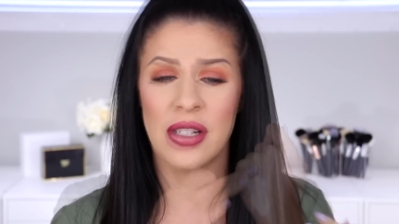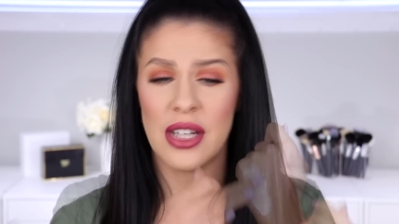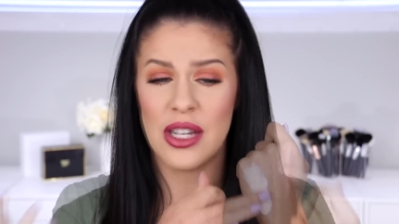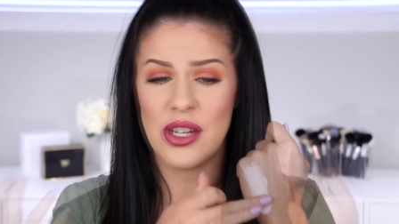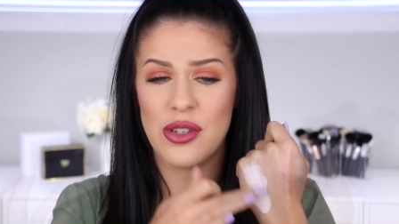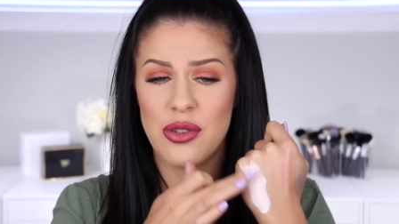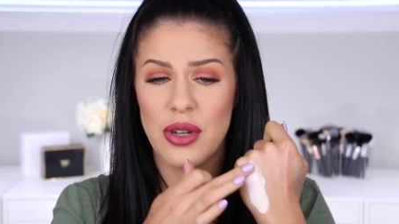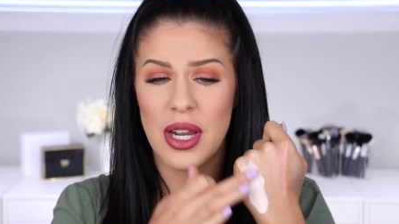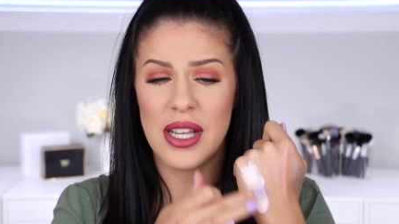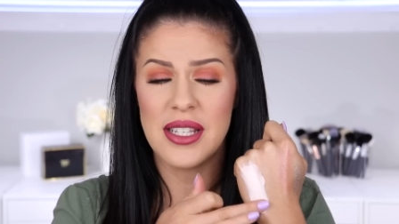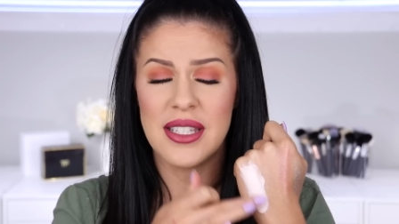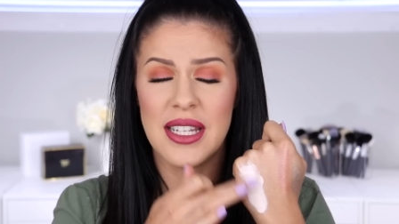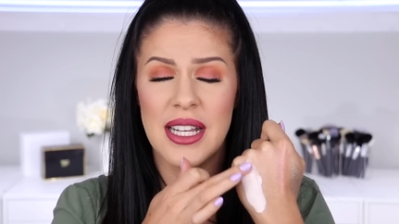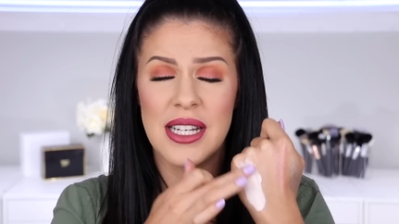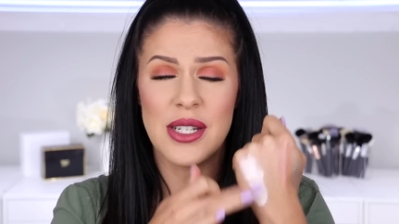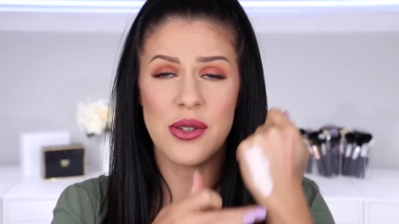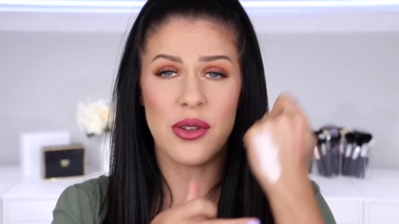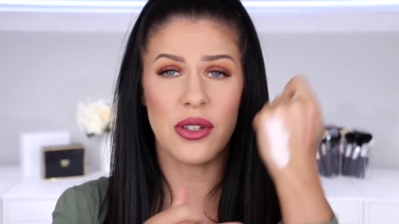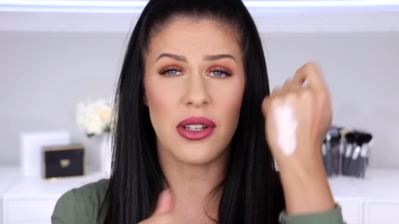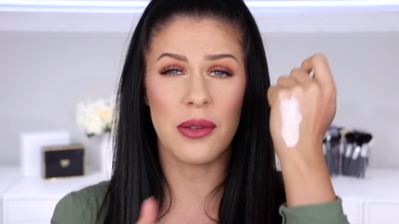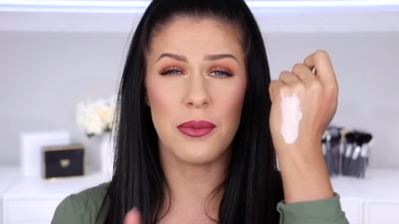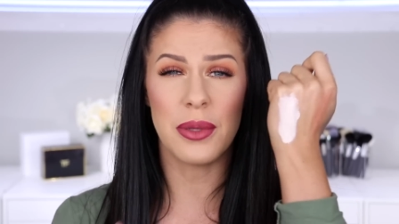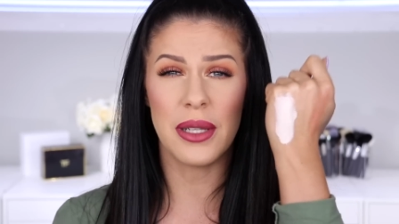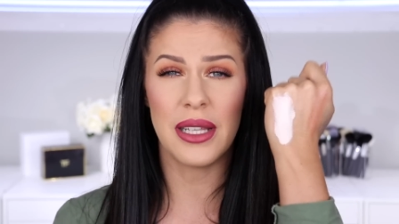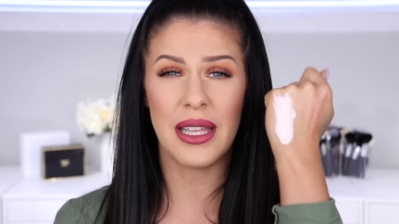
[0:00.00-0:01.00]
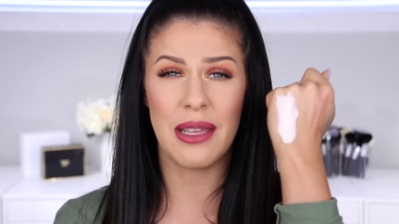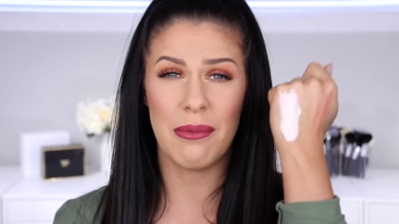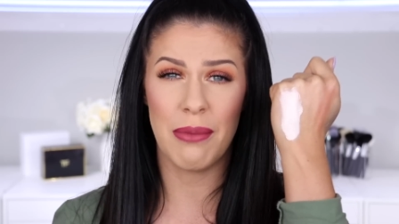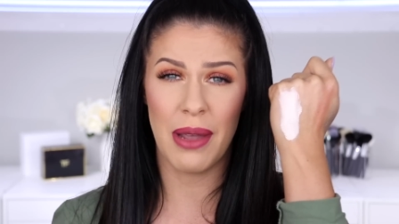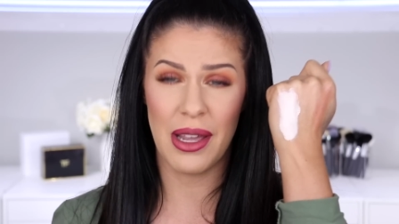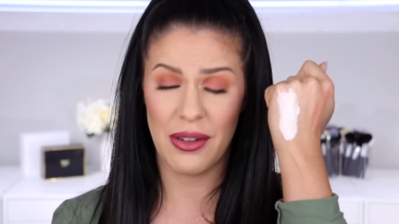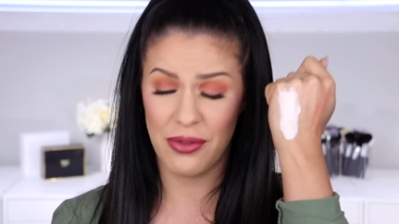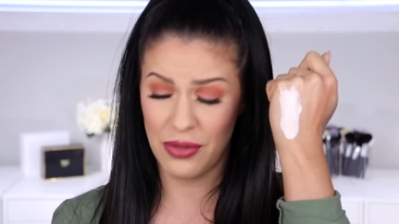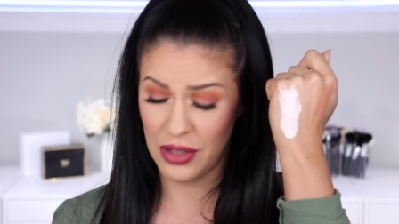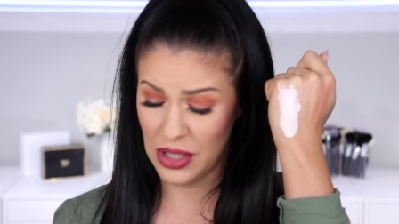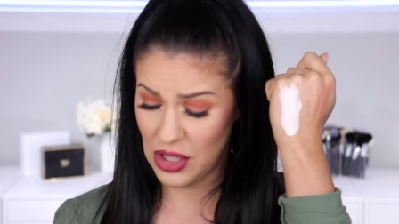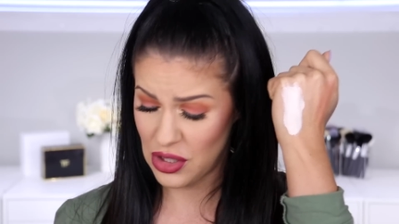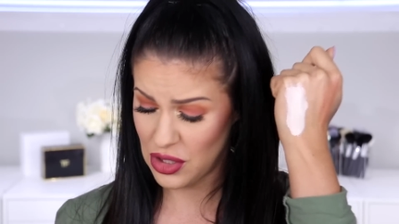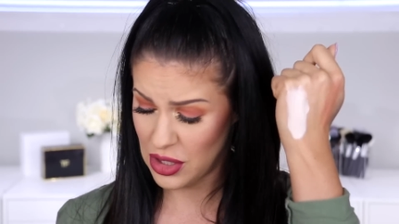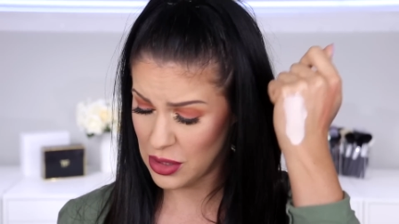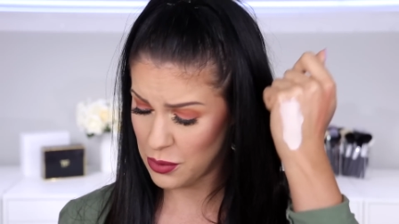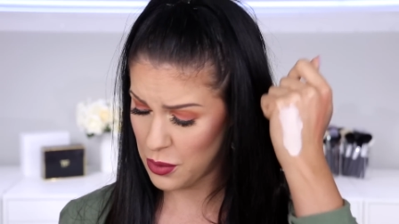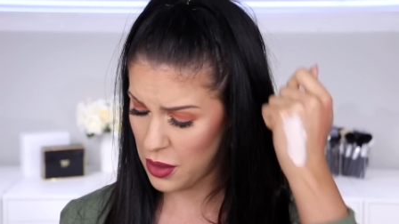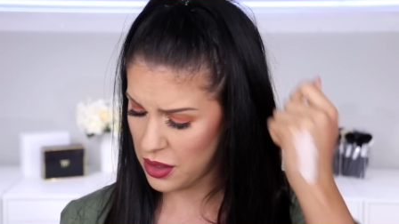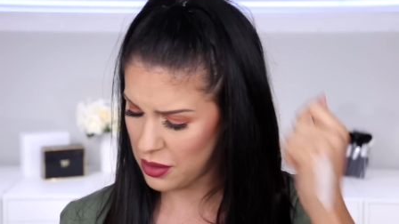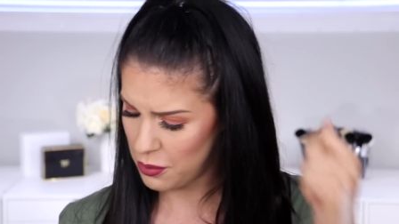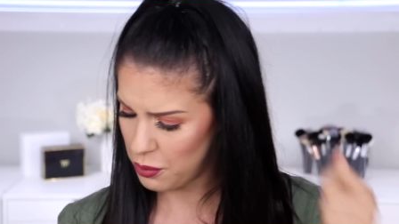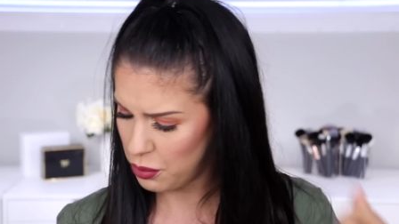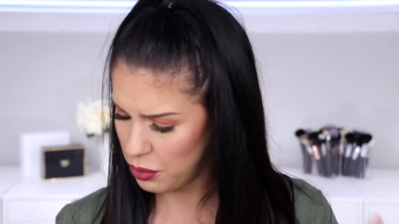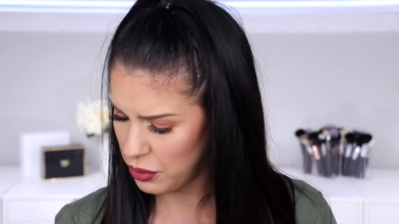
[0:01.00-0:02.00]
It dries down to a completely matte finish as
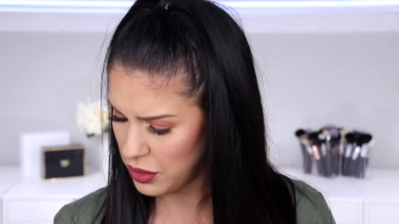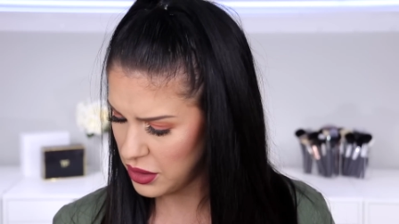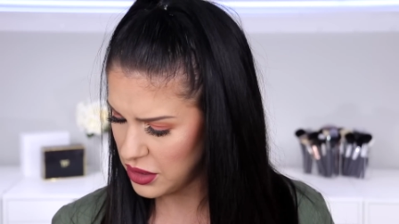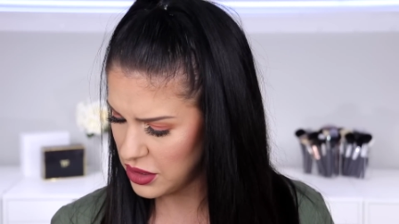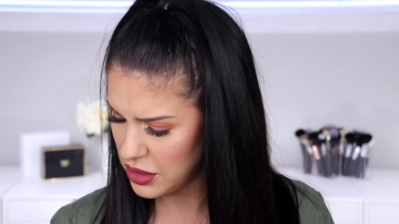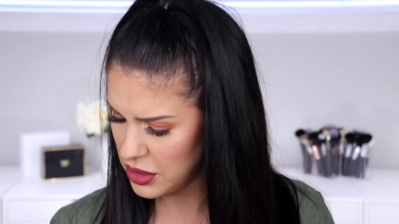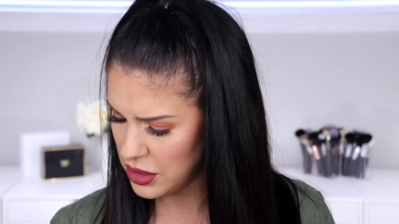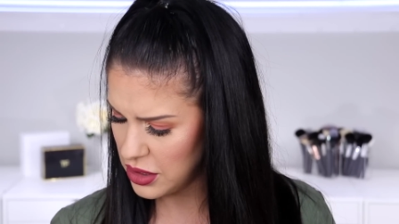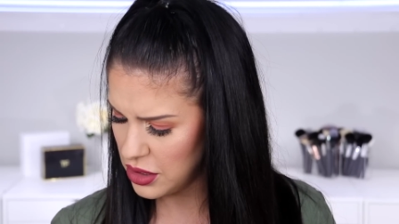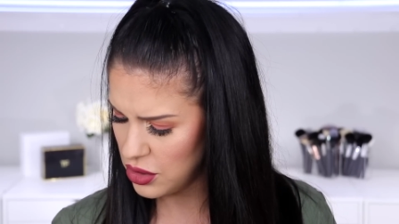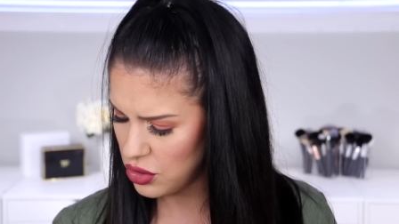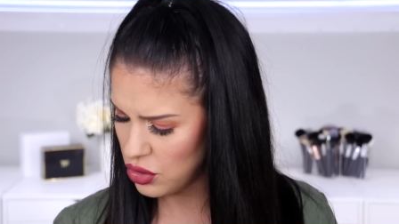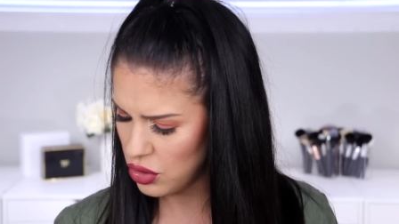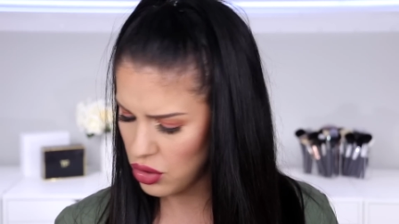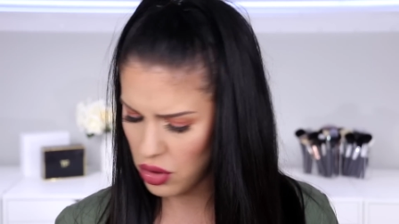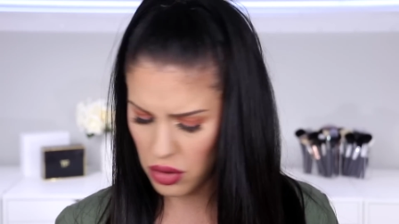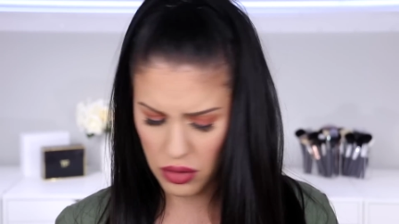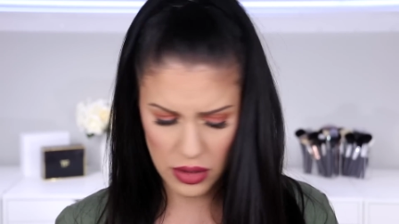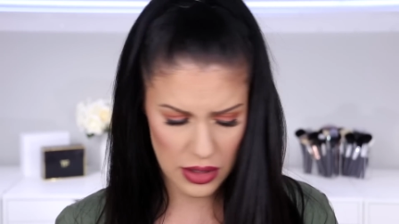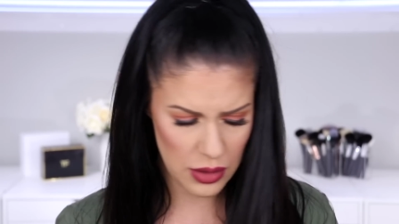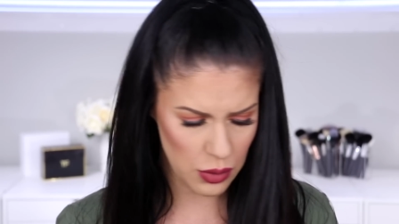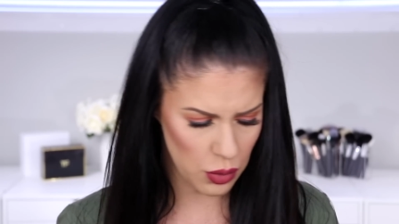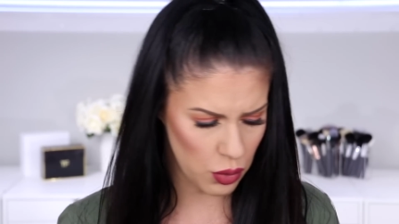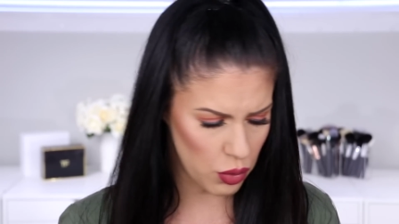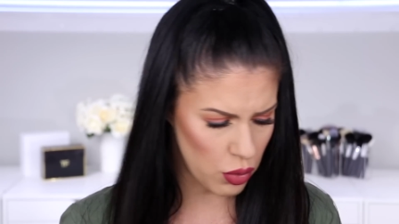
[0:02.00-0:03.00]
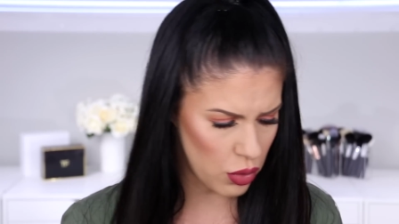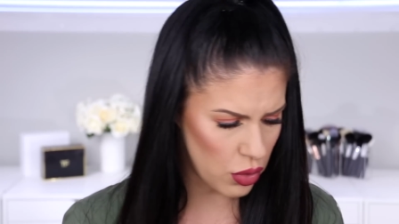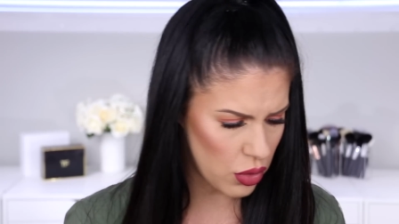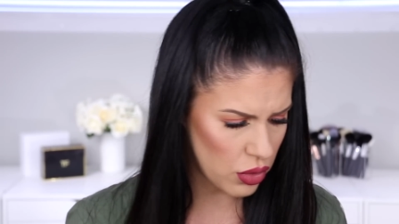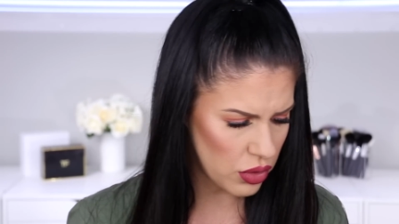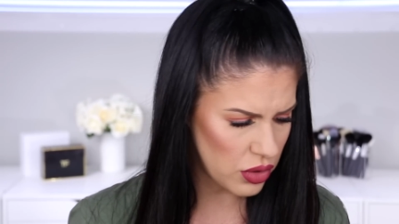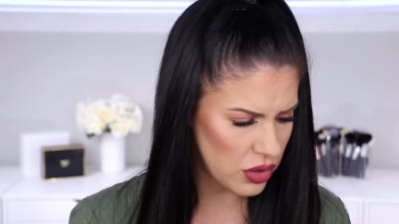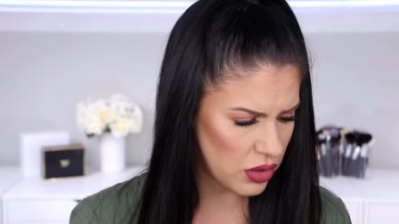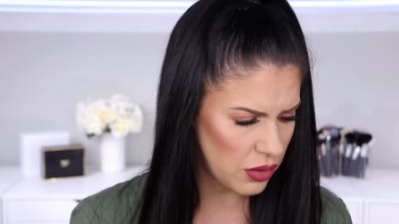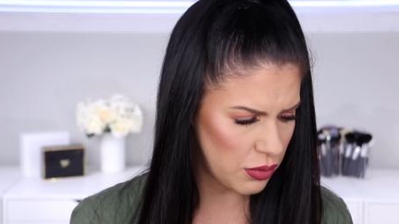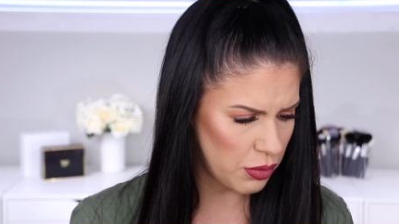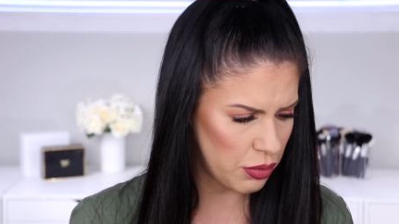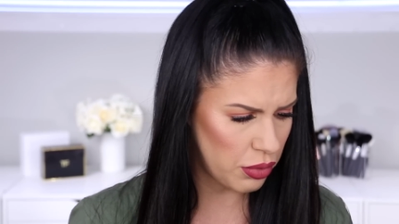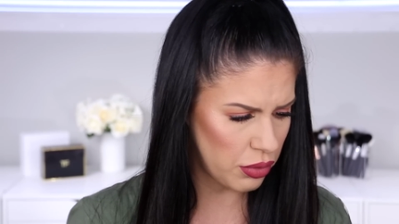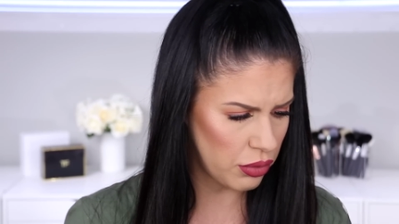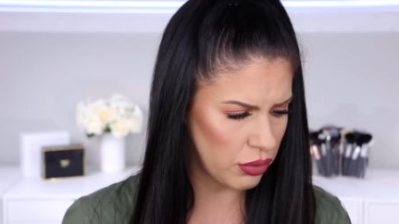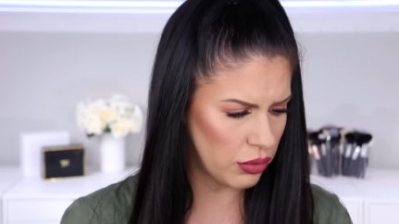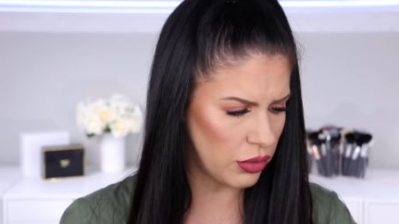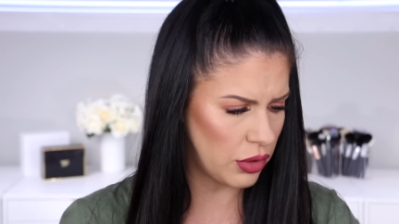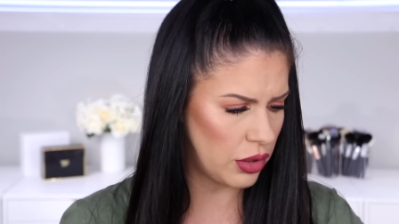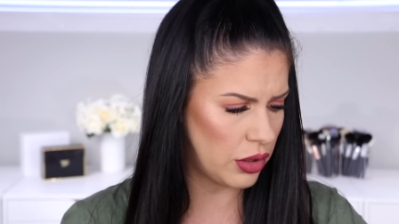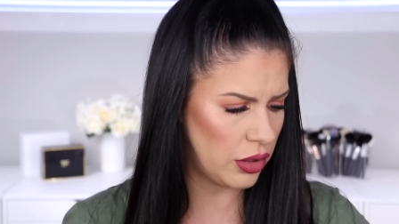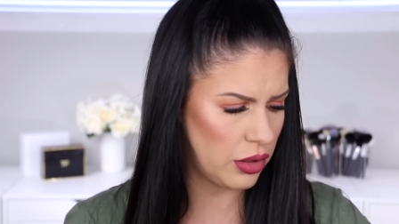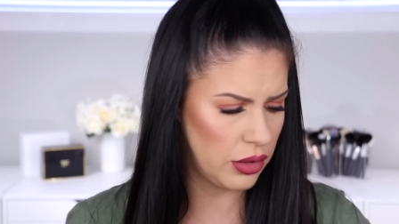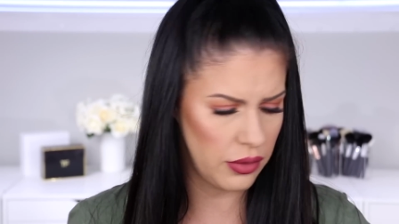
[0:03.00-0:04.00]
well. I'm pretty sure it's
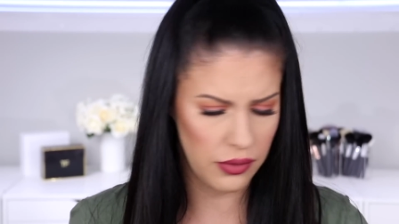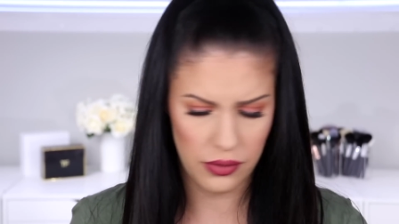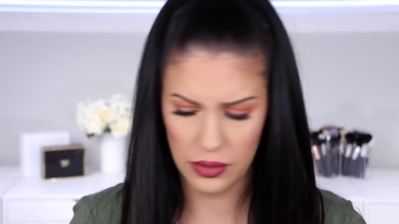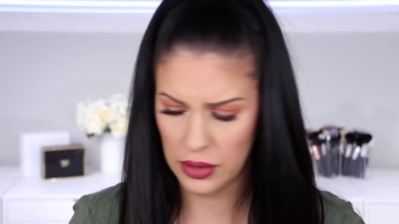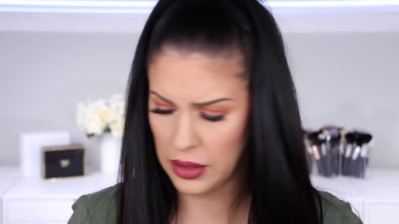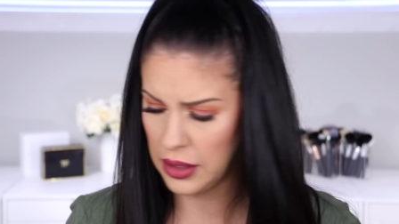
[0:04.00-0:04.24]
waterproof.